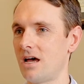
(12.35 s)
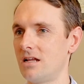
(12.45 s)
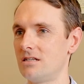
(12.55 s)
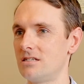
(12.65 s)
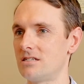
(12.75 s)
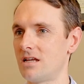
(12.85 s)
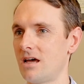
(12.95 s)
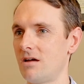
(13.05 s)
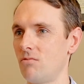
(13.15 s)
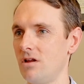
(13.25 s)

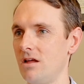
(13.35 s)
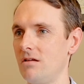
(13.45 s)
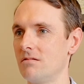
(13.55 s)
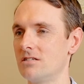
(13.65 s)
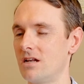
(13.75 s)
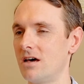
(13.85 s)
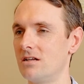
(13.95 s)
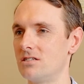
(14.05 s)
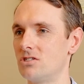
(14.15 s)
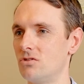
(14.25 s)
and really
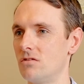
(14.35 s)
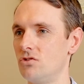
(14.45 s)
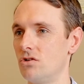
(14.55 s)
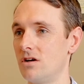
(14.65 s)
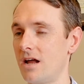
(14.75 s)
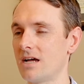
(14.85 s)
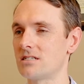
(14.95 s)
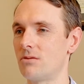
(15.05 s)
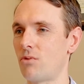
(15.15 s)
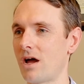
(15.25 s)
delighted to have joined an
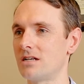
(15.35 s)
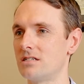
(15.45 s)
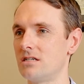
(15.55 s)
excellent practice